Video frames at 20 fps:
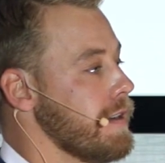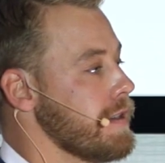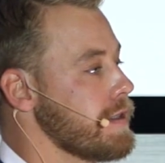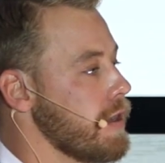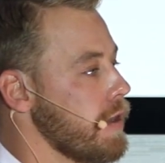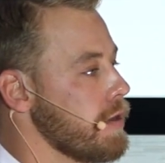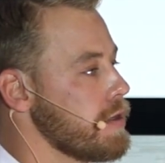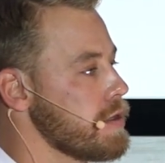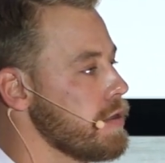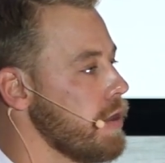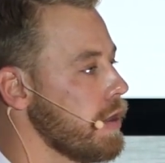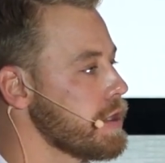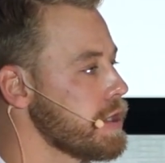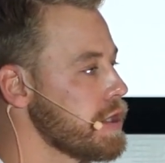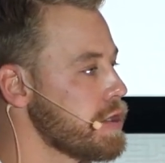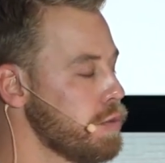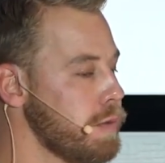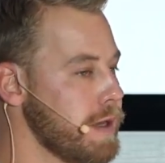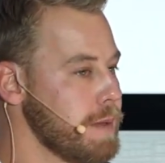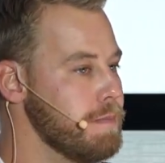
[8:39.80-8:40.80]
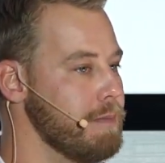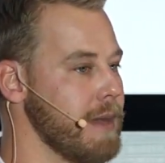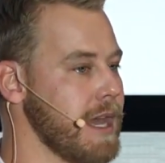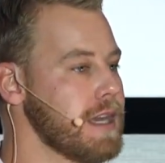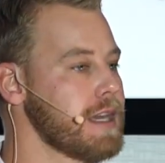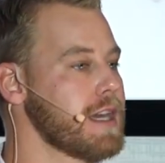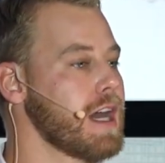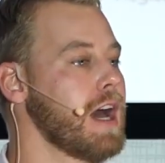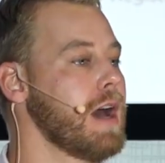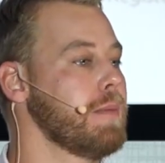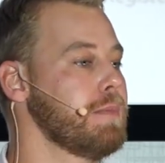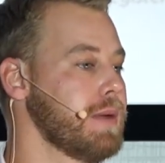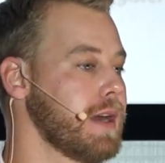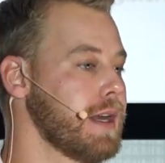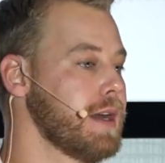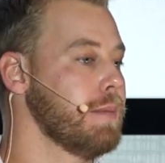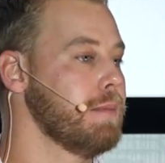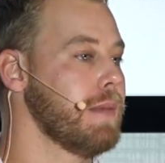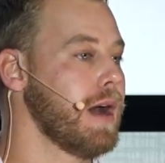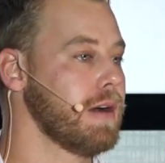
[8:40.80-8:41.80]
So it's not just we make up
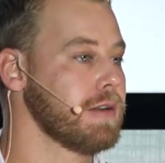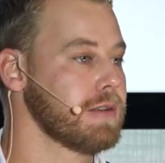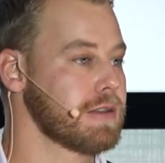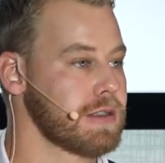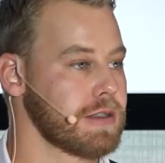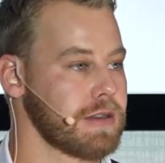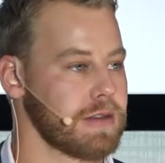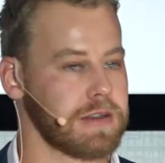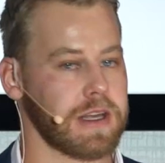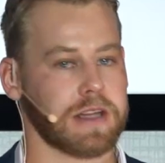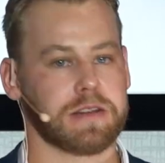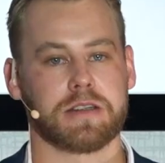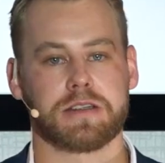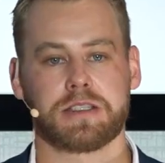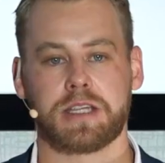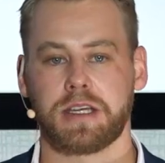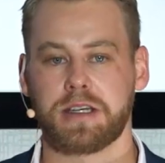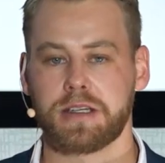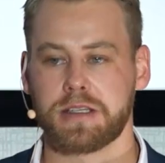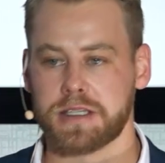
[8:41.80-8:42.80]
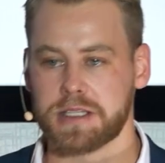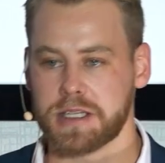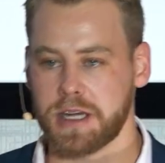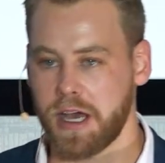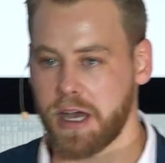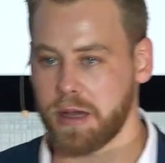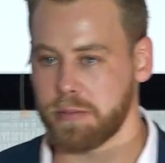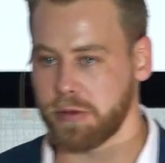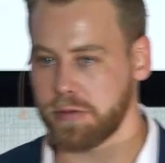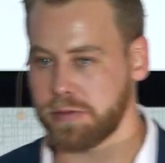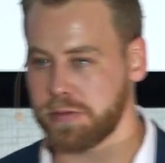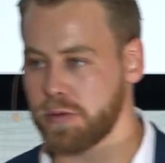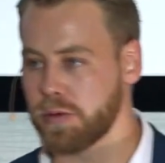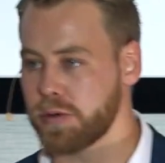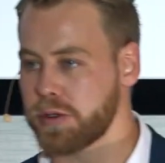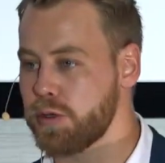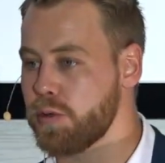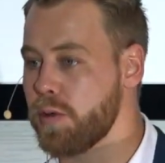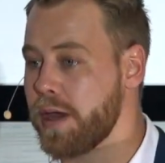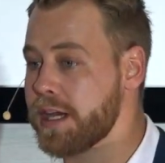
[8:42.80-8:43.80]
an amount that the tenant is liable
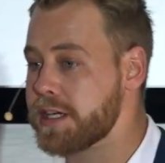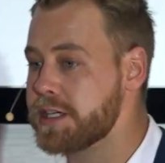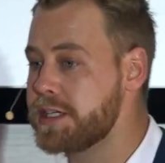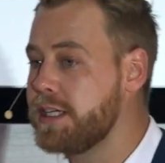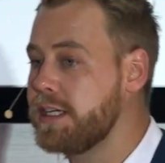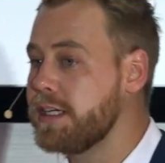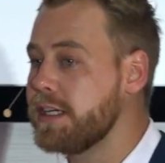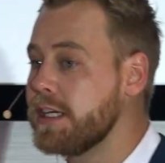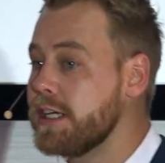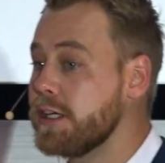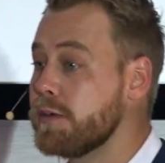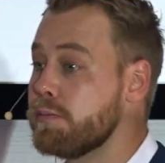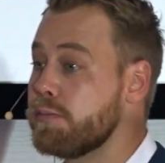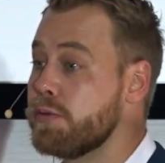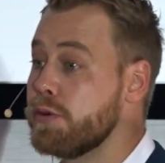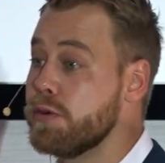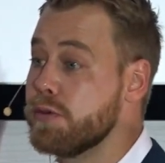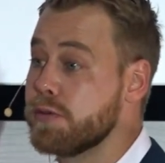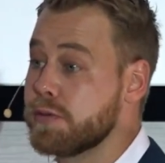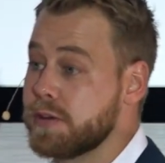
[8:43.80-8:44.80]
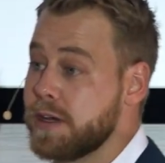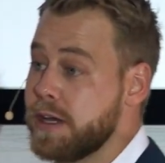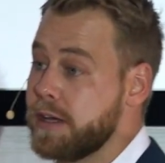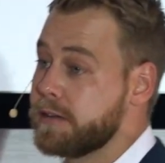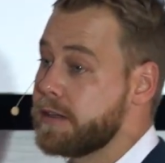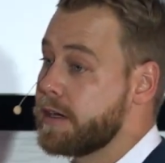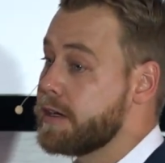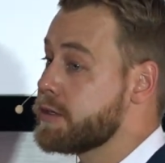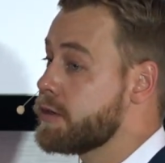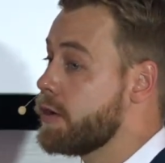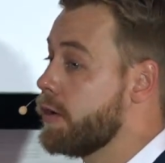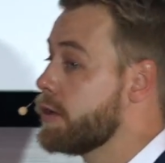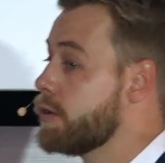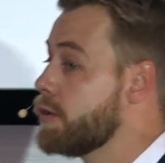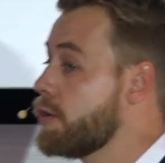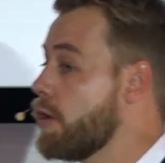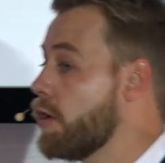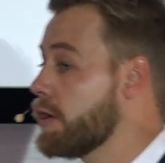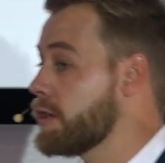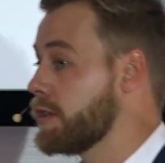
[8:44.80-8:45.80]
for. You actually need proof that it's going
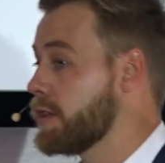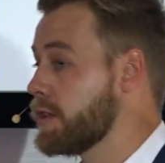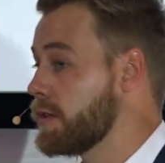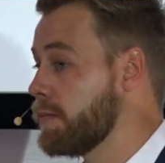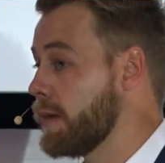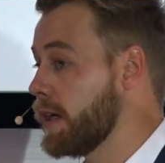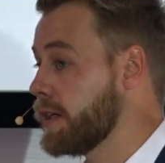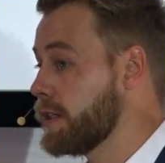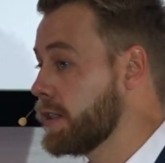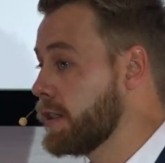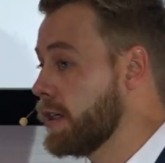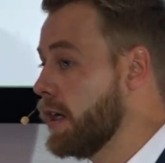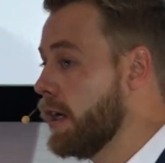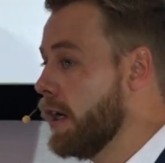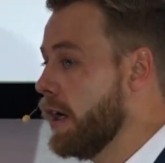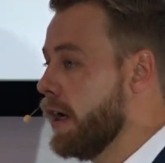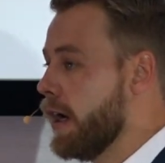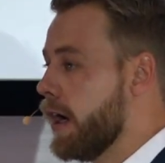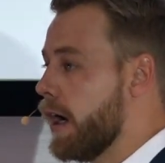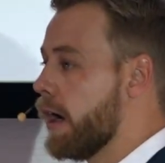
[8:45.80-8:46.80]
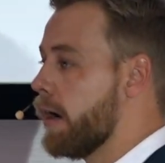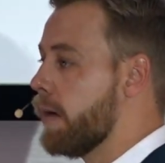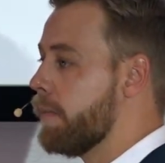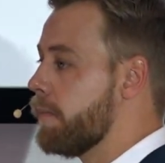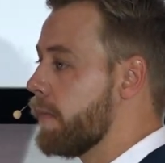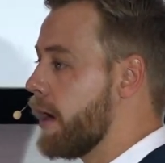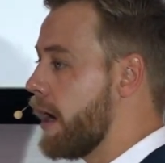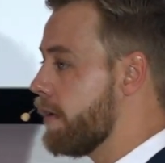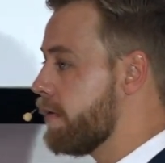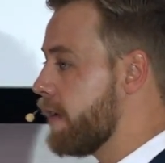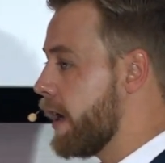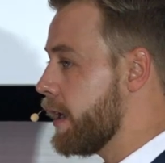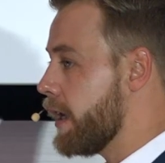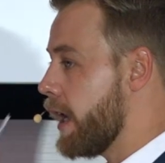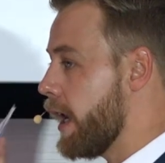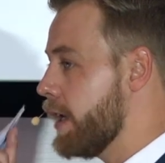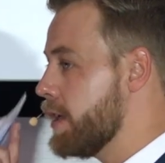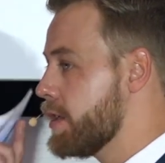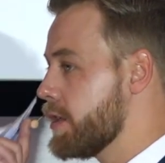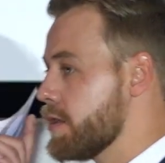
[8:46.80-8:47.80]
to cost this much. I've had
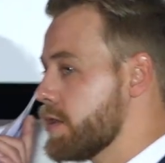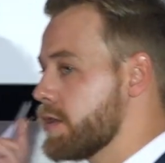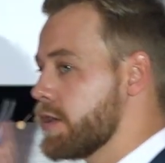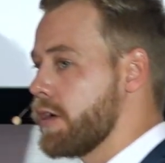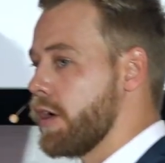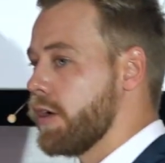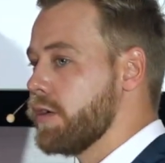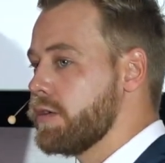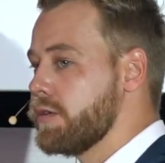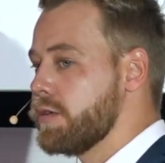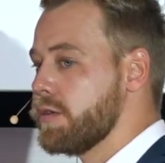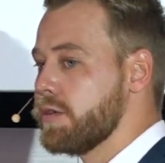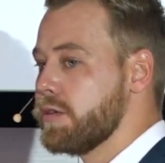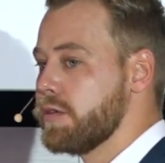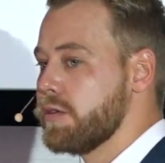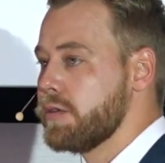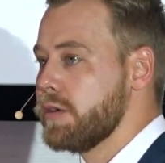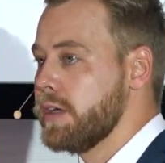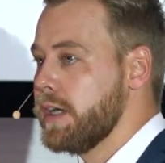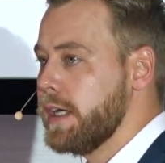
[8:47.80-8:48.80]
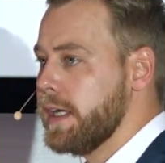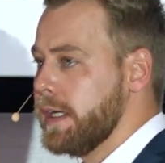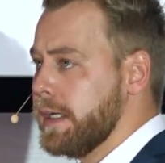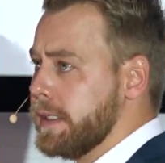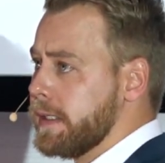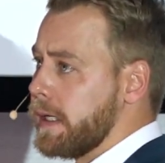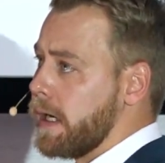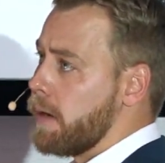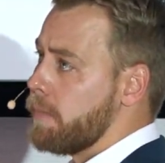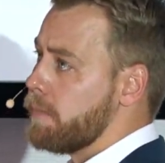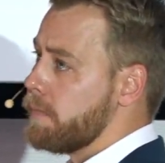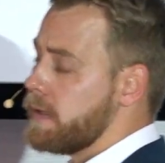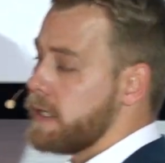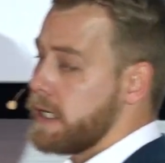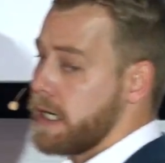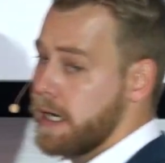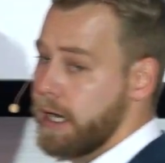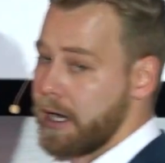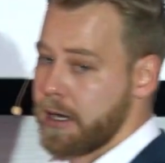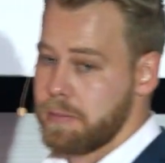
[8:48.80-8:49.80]
agents go to
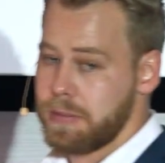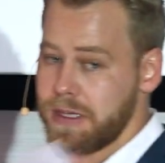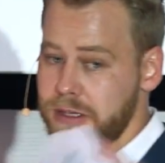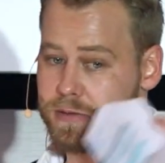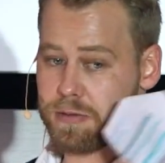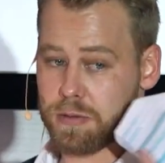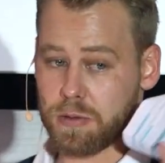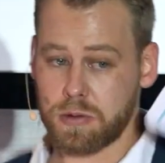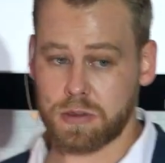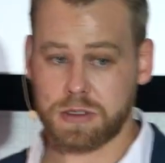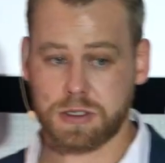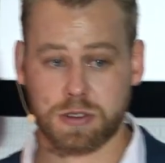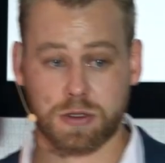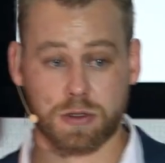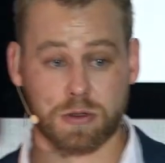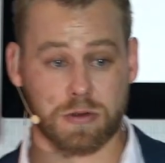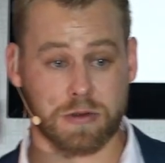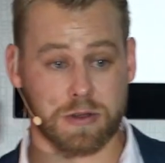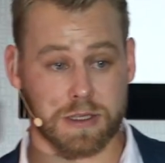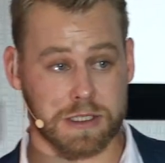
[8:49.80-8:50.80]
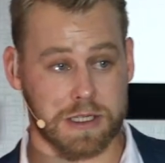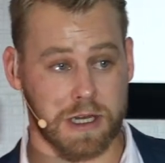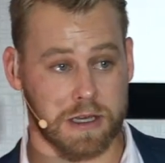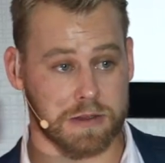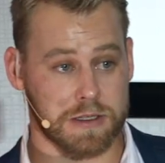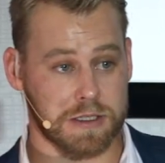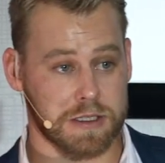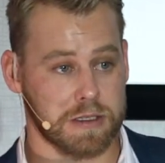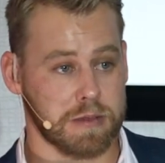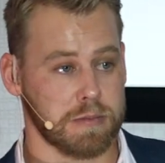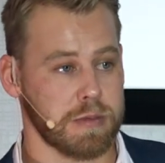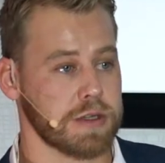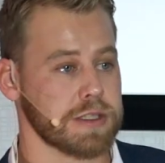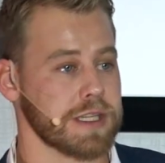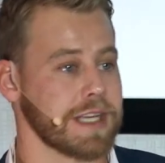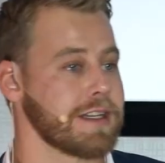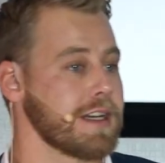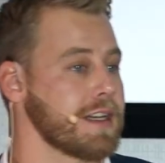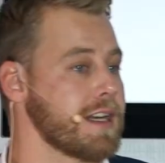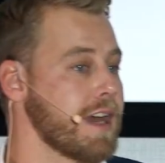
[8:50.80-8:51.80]
the EAB for certain things like this because
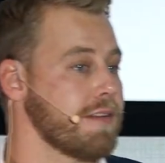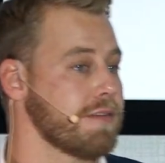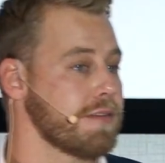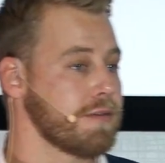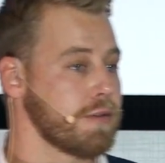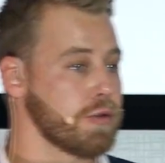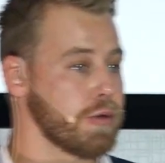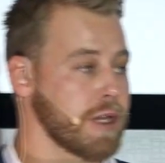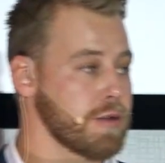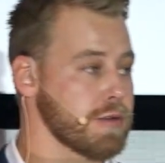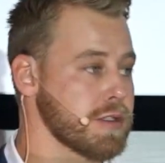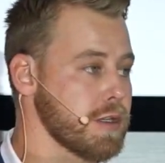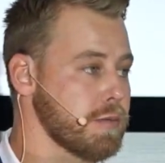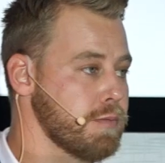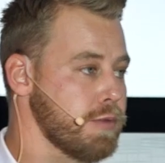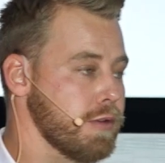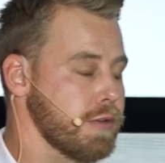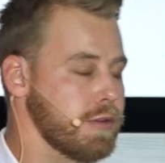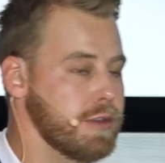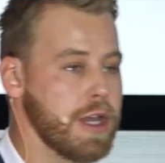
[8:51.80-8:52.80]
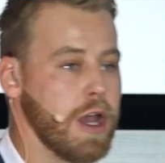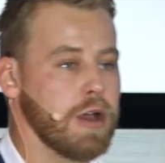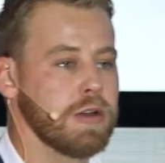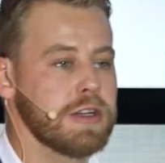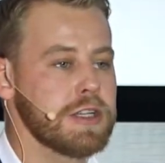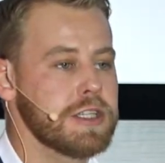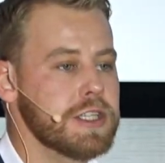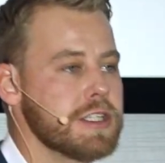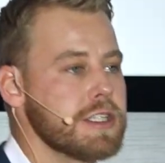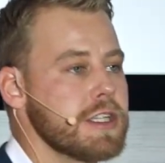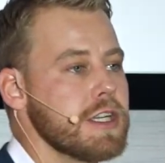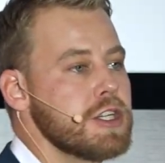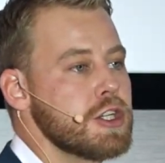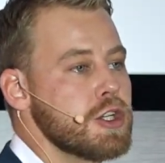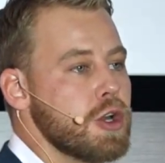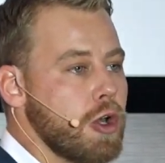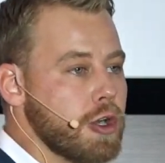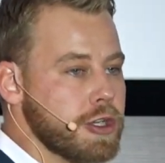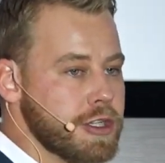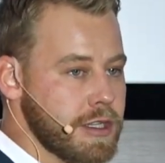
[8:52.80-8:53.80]
they didn't have requisite proof. The owner just said
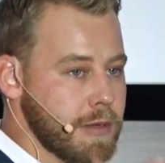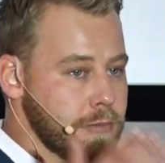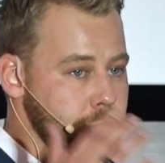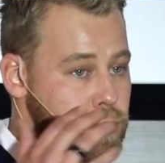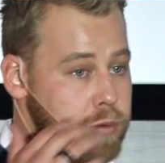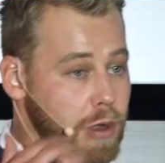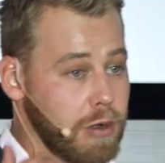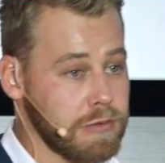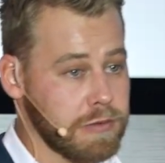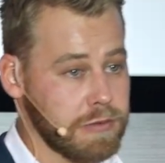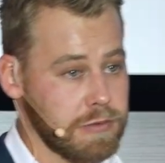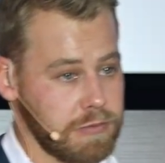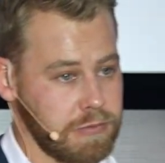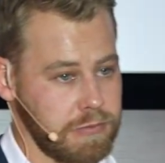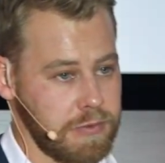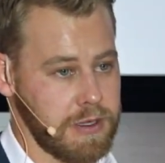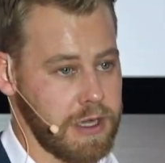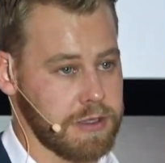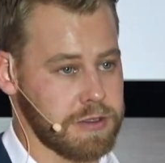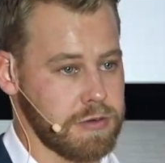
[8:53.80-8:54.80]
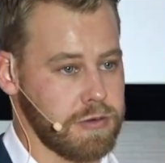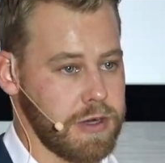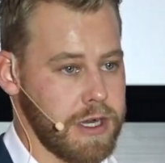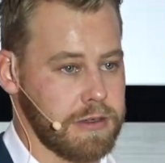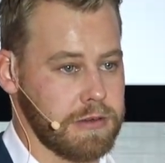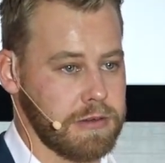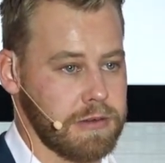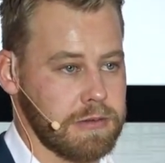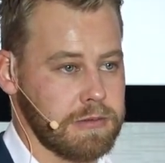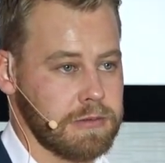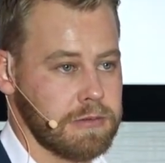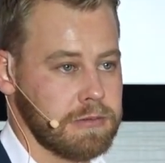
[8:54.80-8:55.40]
charge them 12,000 Rand.